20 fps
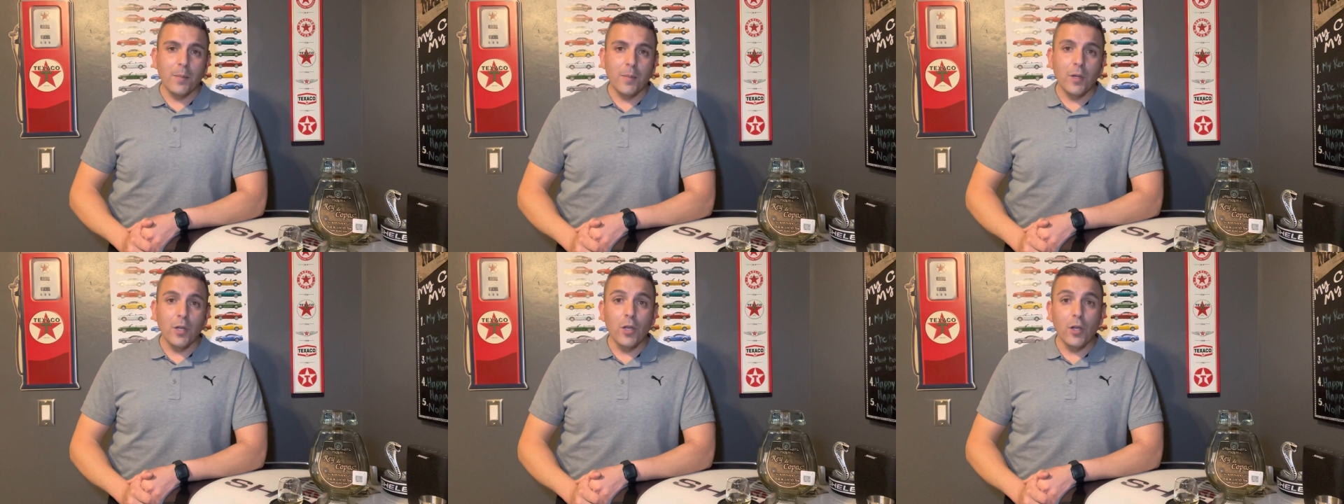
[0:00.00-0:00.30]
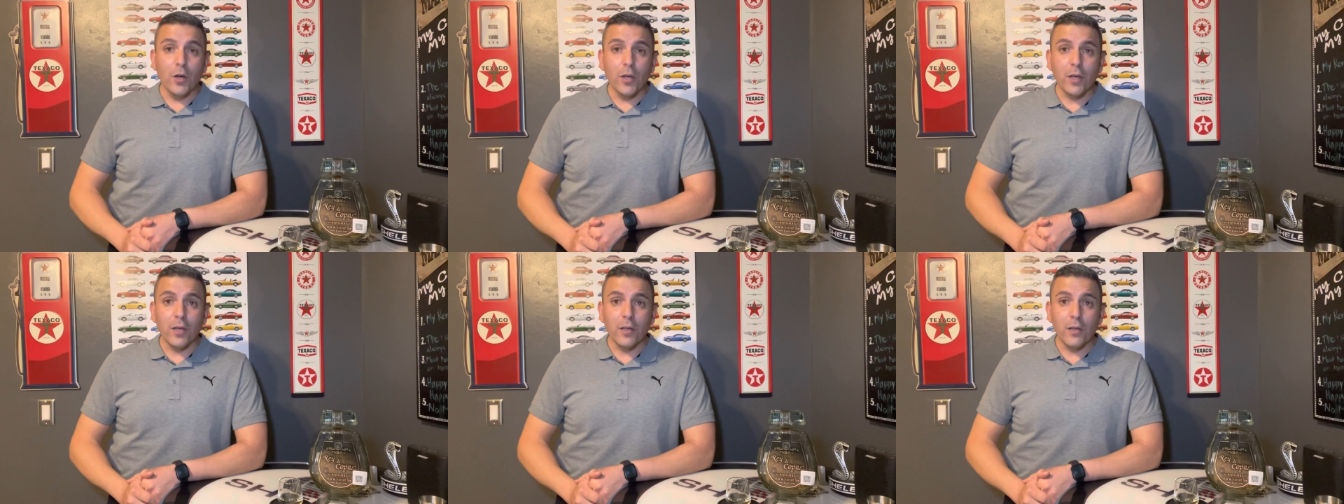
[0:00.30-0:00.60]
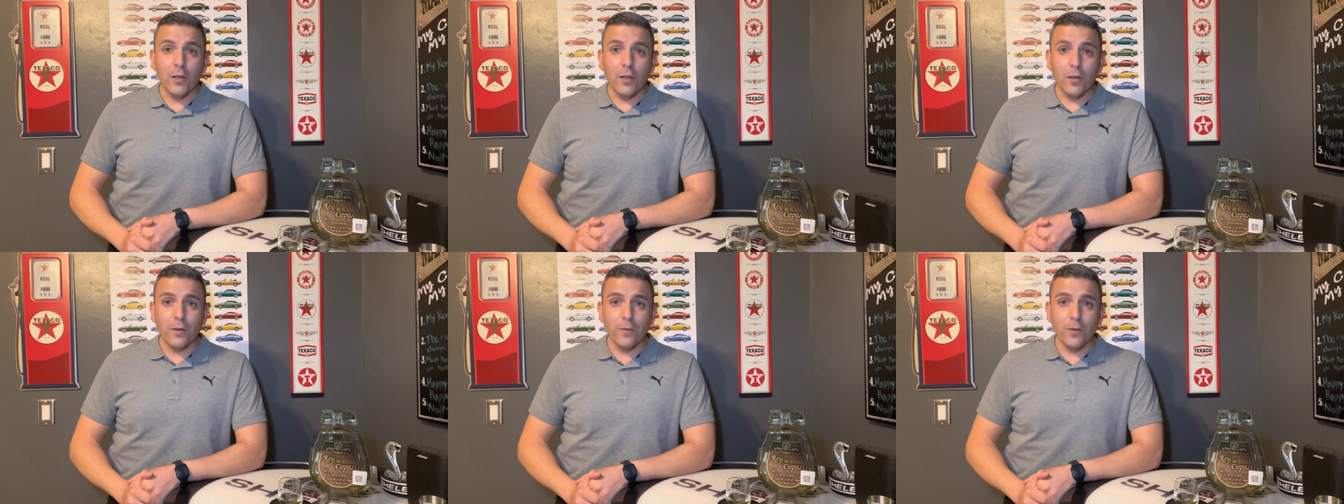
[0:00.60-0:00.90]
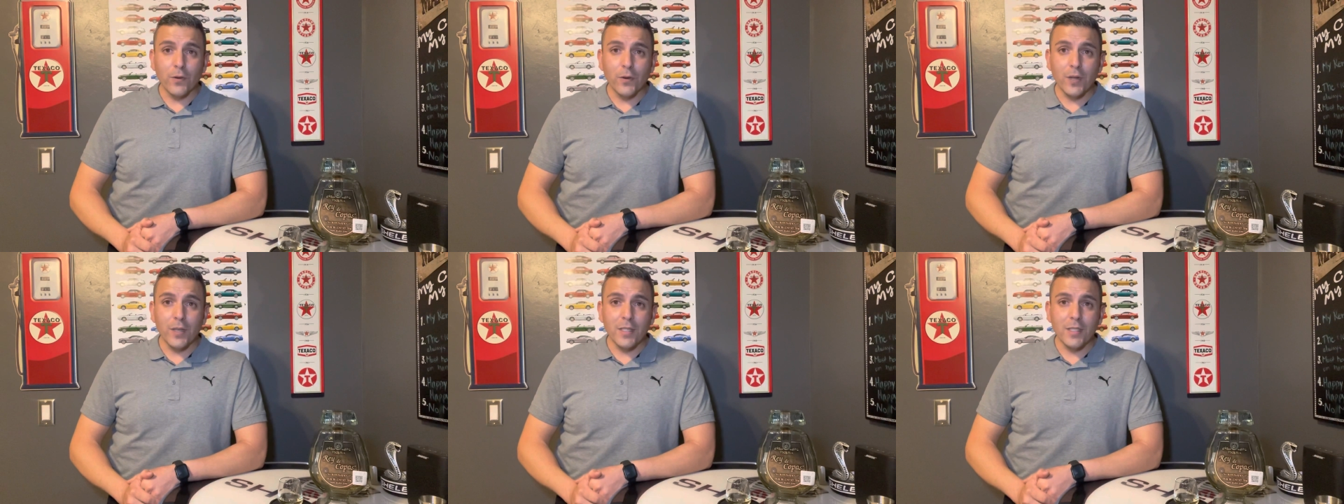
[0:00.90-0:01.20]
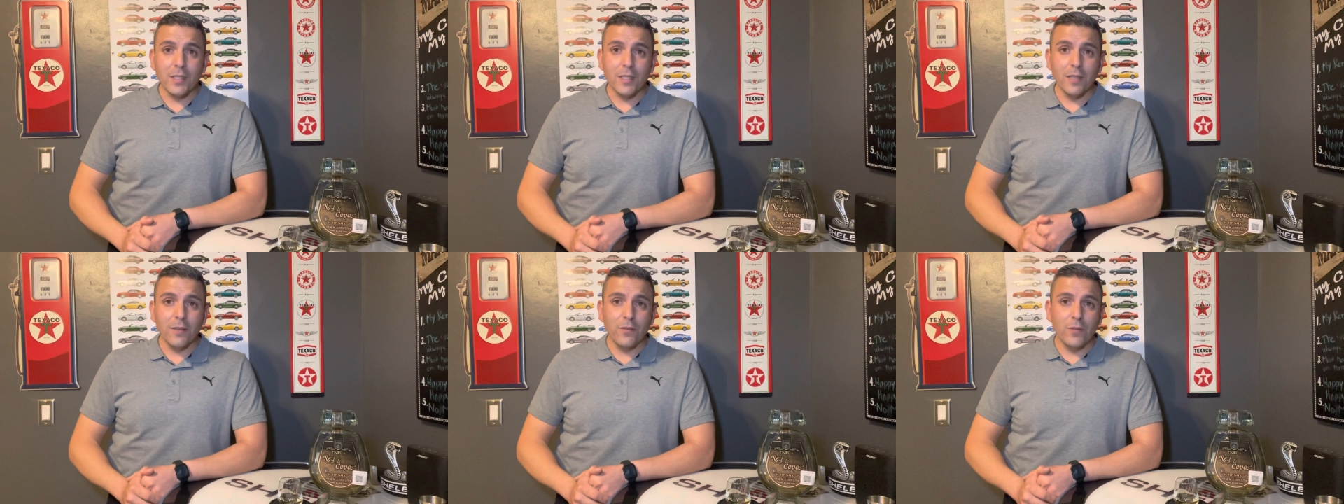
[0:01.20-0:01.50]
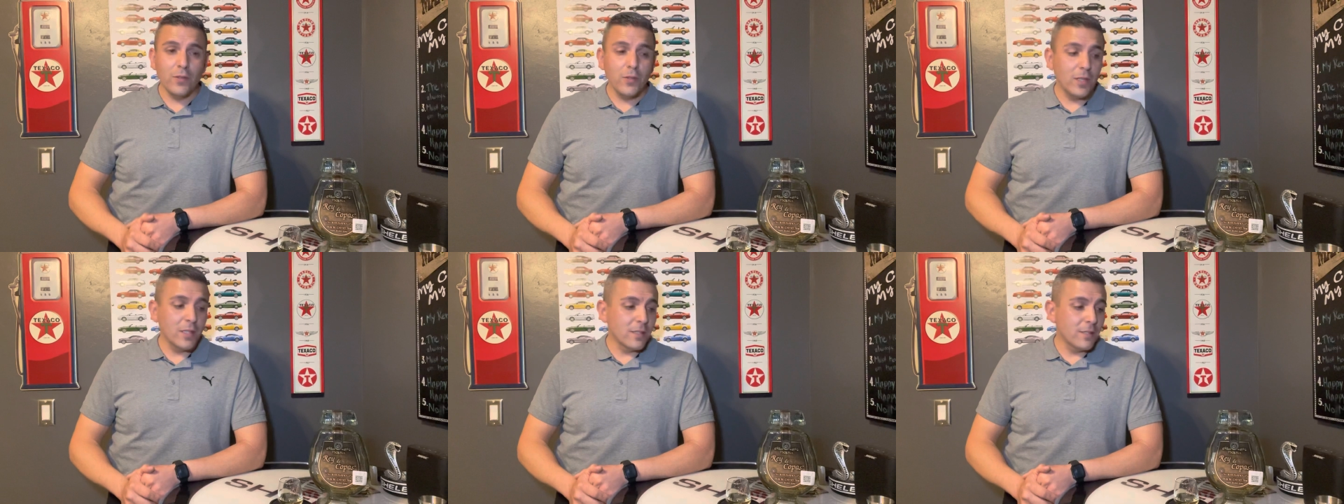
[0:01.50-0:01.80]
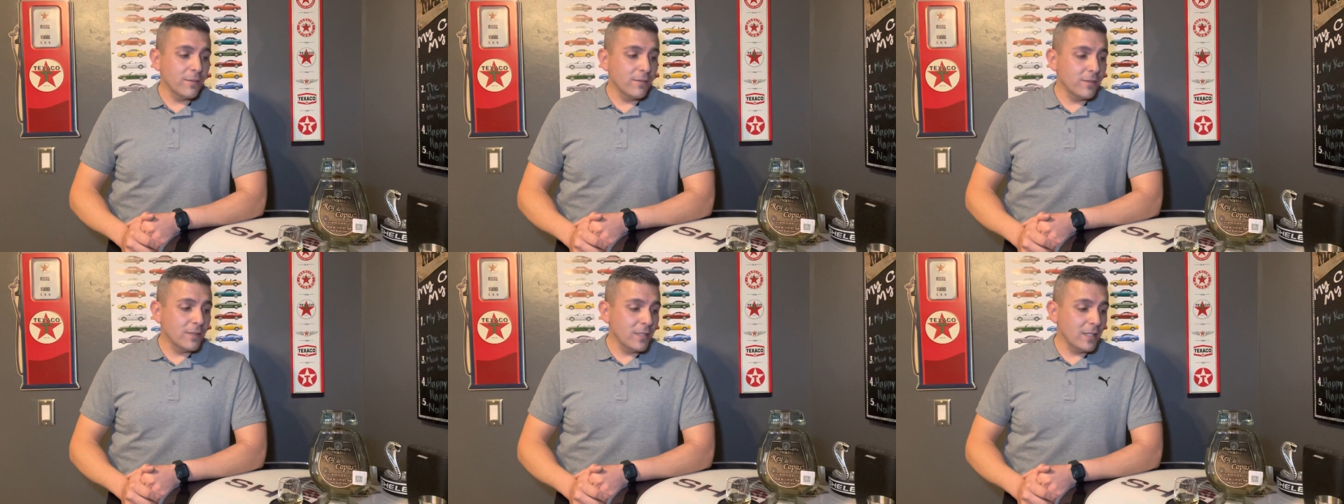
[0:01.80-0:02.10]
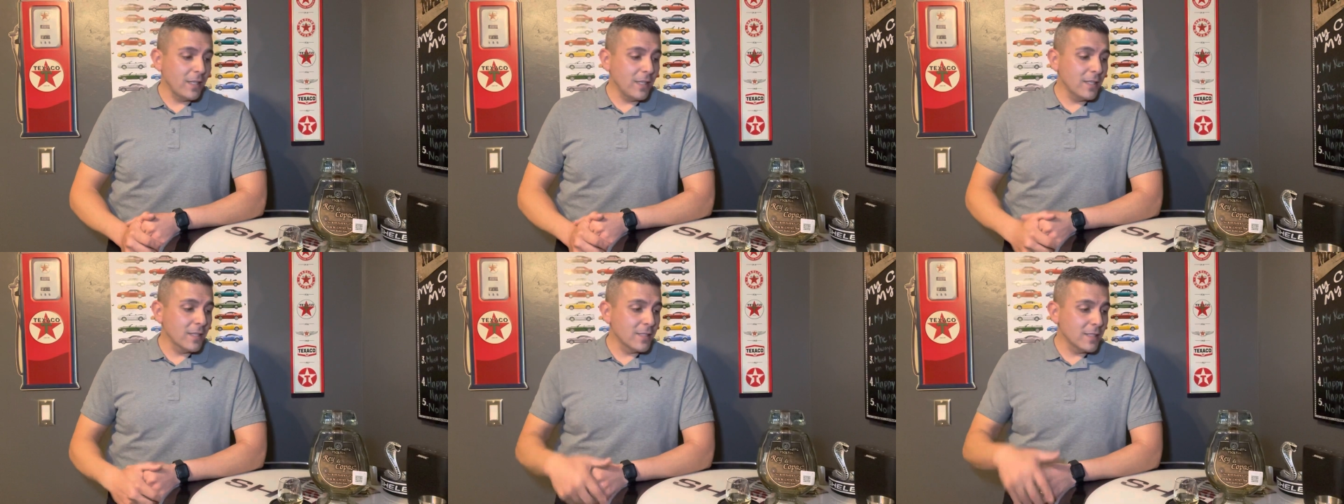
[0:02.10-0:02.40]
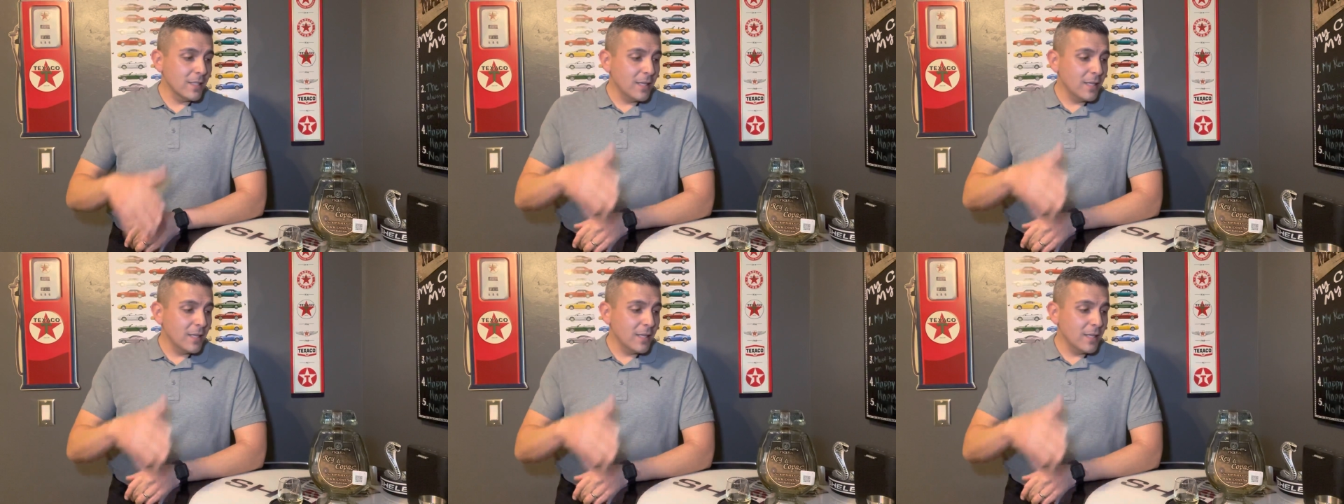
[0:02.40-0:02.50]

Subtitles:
Look for it if you get to see it.